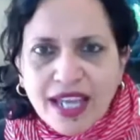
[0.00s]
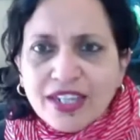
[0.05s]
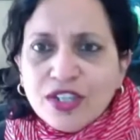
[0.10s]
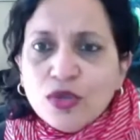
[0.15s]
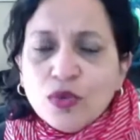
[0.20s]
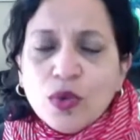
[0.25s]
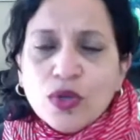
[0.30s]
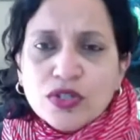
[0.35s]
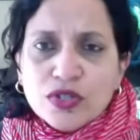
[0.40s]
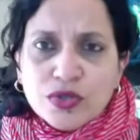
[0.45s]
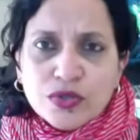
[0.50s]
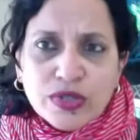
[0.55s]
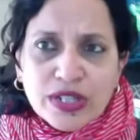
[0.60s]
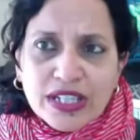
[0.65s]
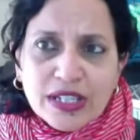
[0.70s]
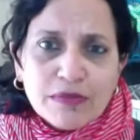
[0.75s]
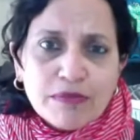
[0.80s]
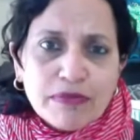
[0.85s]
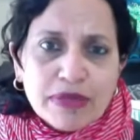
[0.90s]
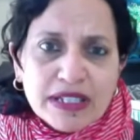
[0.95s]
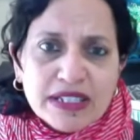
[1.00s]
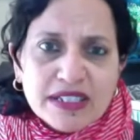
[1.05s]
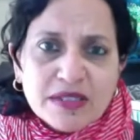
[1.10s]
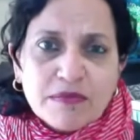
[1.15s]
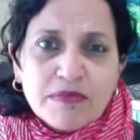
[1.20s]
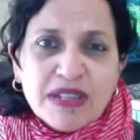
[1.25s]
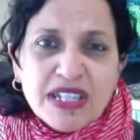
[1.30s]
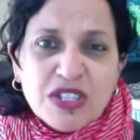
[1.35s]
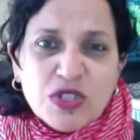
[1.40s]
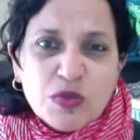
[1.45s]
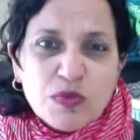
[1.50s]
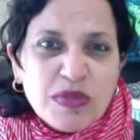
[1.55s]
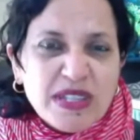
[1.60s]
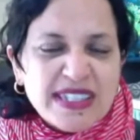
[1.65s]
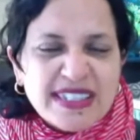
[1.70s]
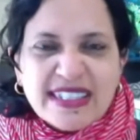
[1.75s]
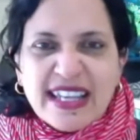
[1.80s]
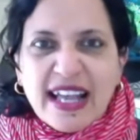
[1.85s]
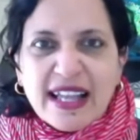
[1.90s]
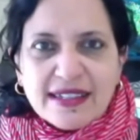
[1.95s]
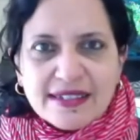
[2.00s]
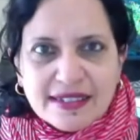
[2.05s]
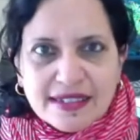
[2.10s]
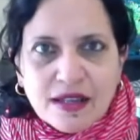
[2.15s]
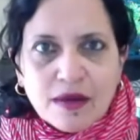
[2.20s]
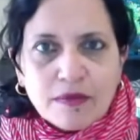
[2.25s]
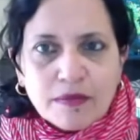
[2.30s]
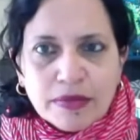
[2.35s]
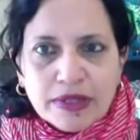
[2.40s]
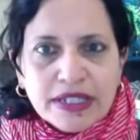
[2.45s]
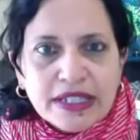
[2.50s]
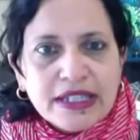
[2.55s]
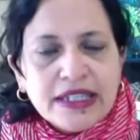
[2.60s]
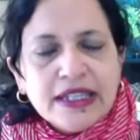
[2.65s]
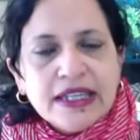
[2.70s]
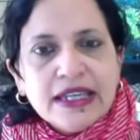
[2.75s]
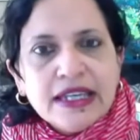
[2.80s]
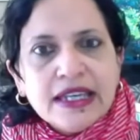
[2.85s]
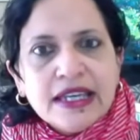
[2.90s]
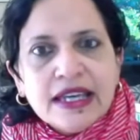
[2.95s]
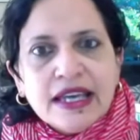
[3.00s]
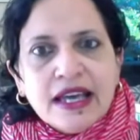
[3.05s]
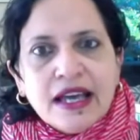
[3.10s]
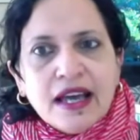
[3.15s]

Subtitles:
and you want to really build a B2B SaaS company,